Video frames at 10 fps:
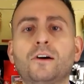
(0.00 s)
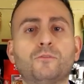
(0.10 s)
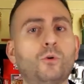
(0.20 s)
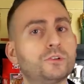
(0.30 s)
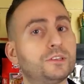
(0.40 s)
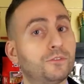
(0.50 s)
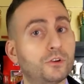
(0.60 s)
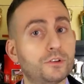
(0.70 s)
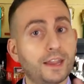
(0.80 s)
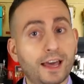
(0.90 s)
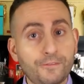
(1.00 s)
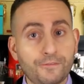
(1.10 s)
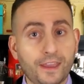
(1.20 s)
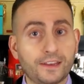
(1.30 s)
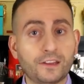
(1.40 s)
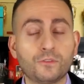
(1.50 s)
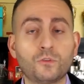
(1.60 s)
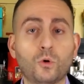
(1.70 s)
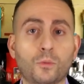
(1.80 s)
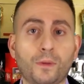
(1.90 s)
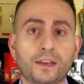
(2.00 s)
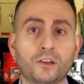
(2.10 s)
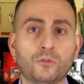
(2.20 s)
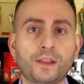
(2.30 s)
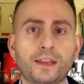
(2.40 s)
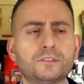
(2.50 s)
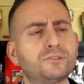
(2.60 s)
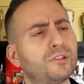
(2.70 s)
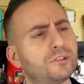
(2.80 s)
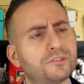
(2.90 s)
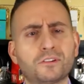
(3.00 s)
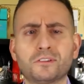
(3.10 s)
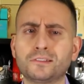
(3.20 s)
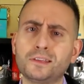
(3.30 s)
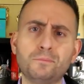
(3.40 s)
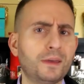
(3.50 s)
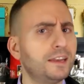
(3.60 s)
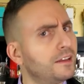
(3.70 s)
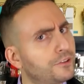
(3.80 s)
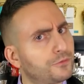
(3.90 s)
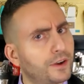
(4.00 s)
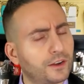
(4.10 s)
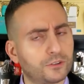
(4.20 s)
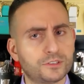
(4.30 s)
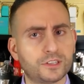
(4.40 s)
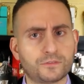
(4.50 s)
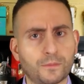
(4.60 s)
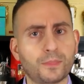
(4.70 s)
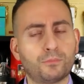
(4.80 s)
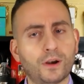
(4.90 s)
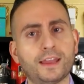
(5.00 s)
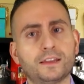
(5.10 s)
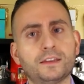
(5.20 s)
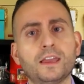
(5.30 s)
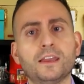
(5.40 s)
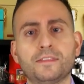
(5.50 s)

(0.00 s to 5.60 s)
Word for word: Now, of course, if you're not a fan of gourmand ingredients, there are certainly many other fragrances from the brand